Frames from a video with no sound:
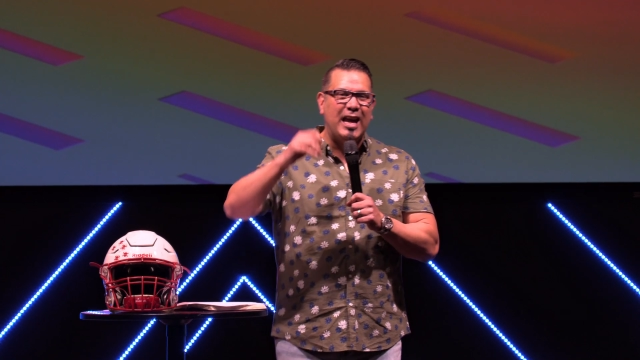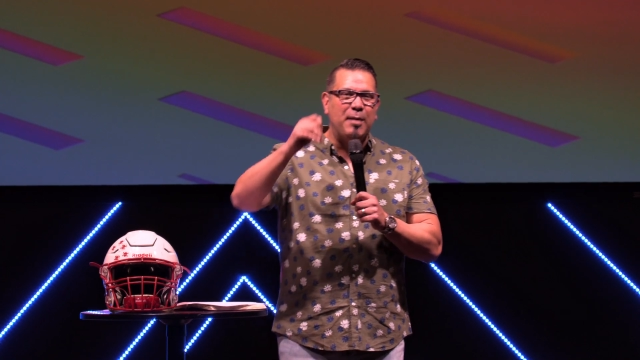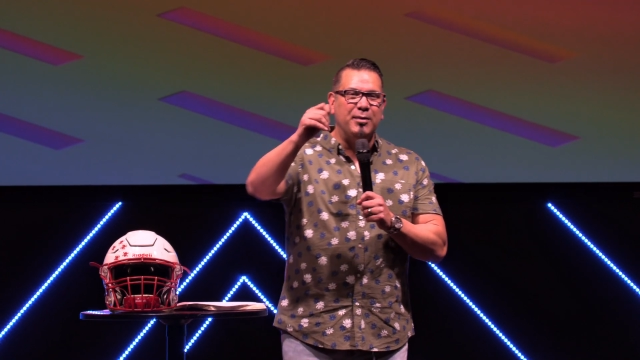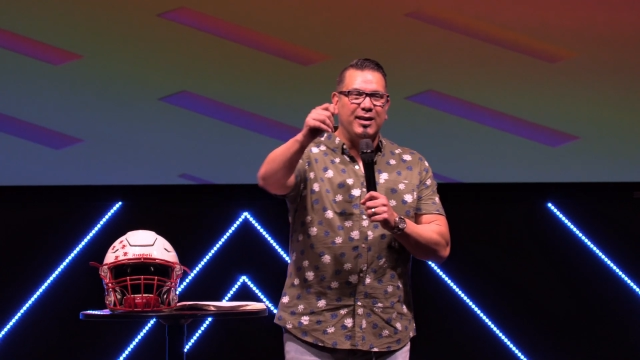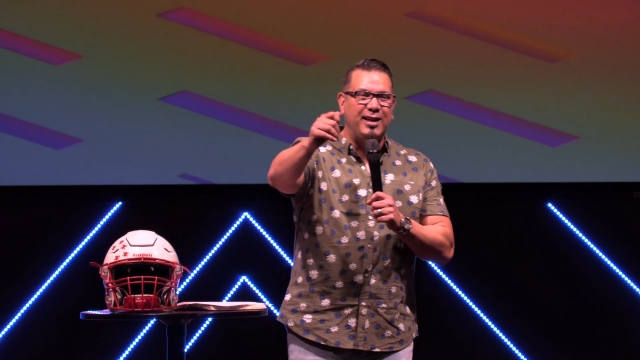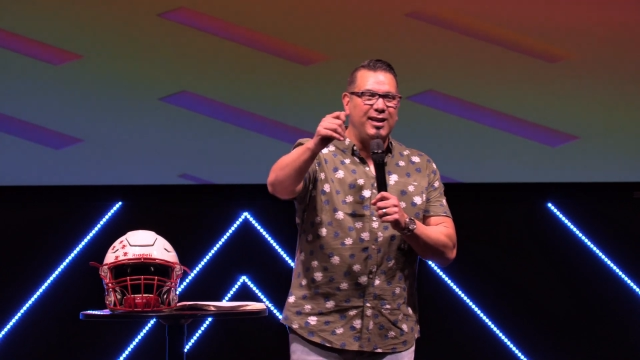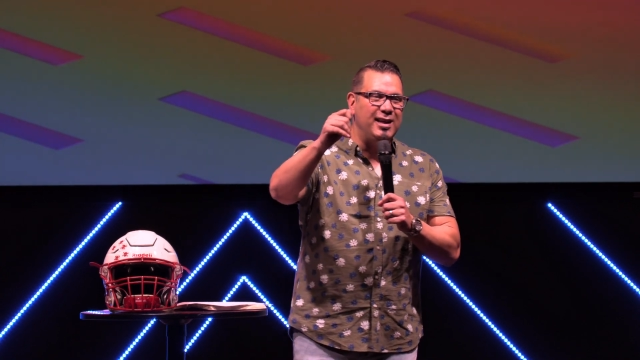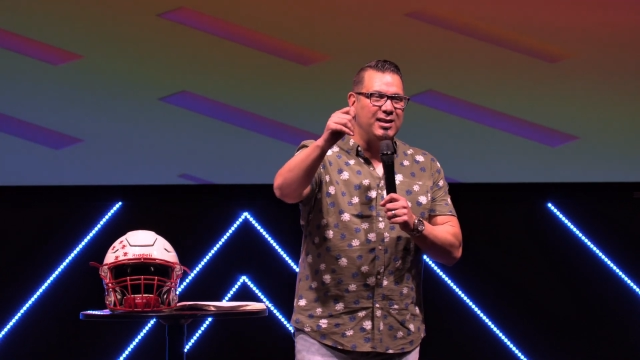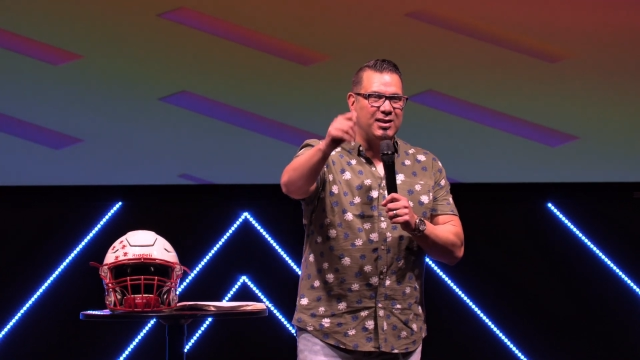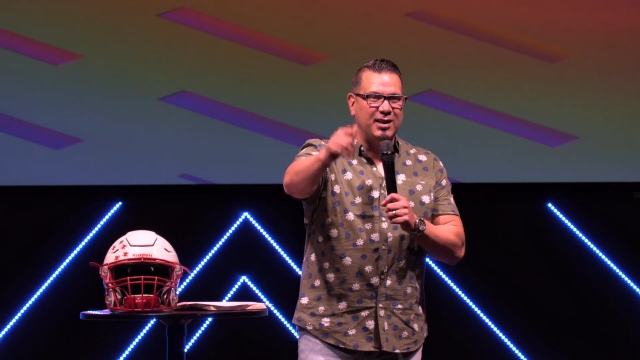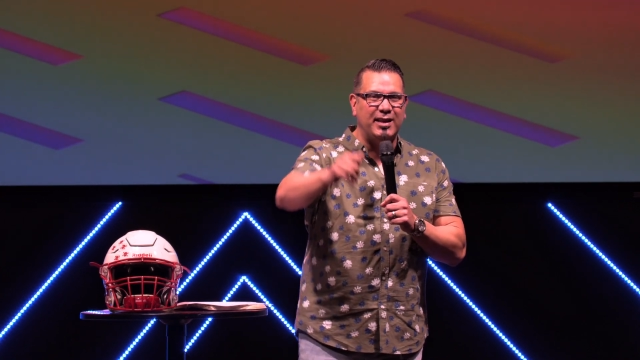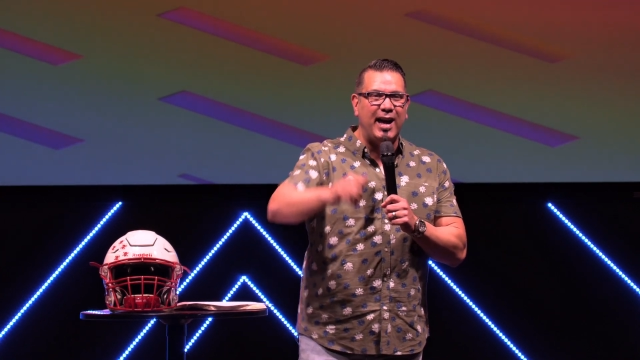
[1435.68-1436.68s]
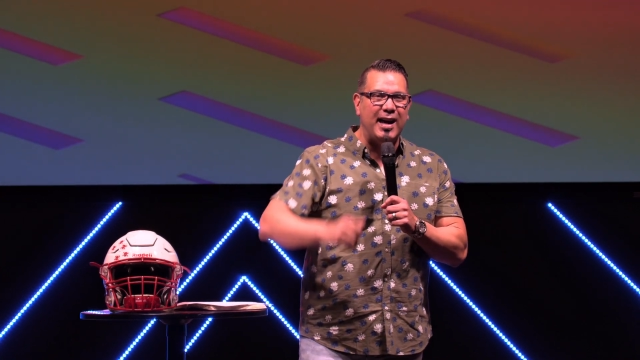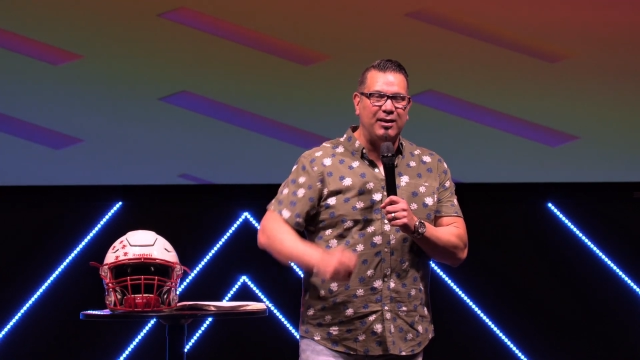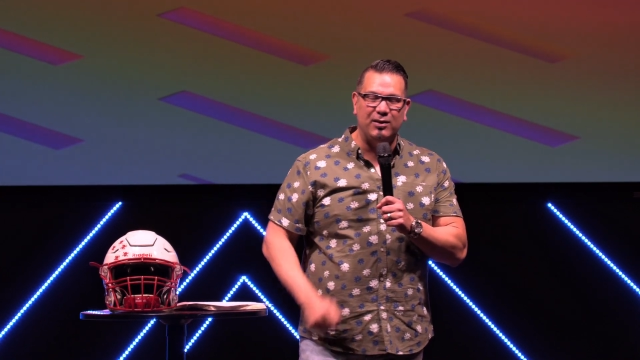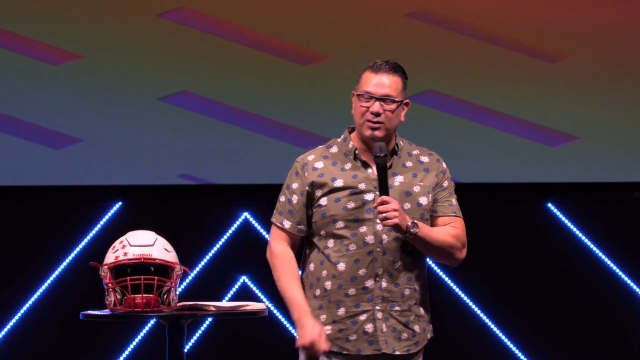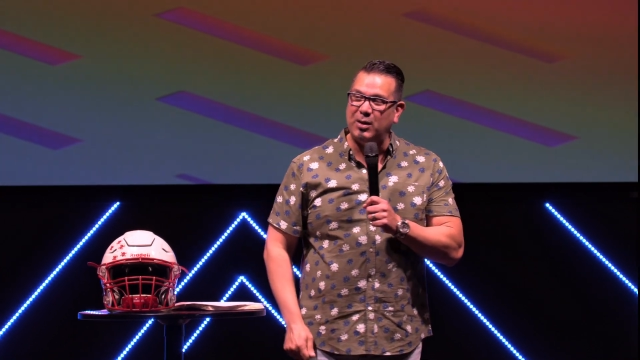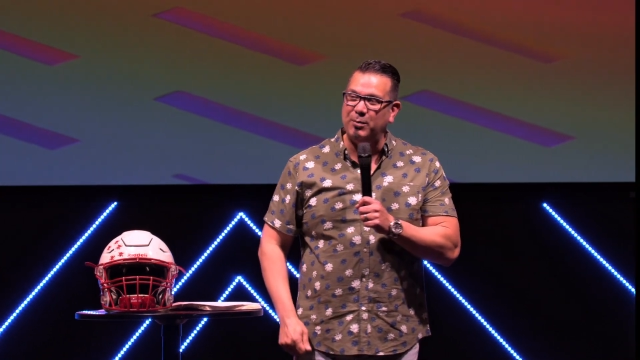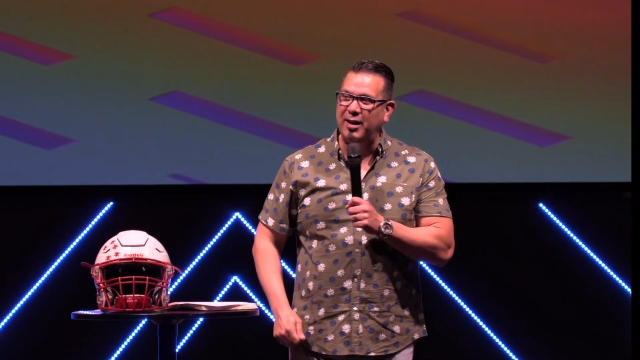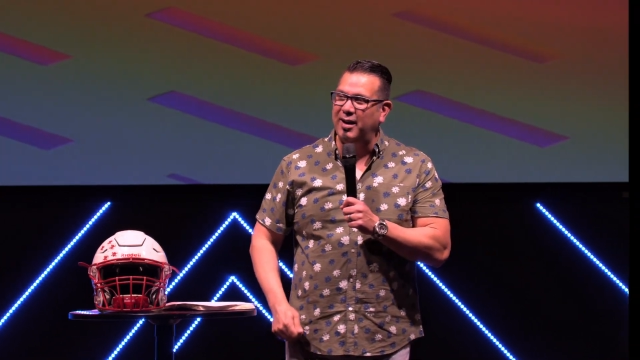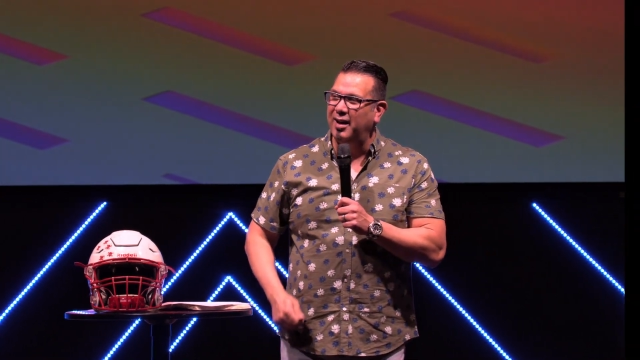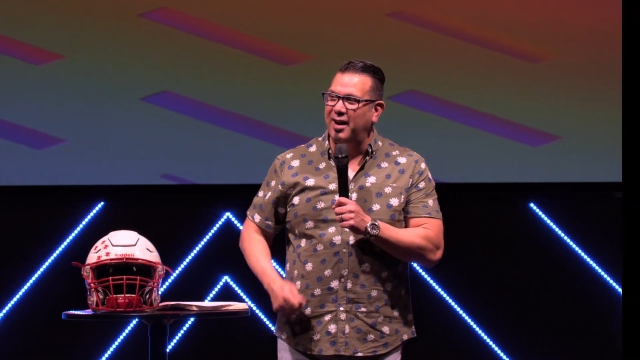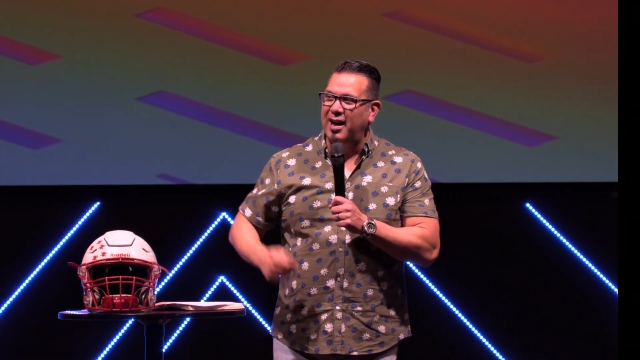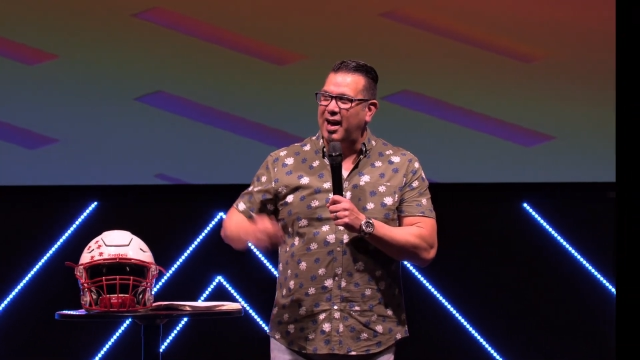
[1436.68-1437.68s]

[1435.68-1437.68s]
gave him the keys and the title, and said, Man,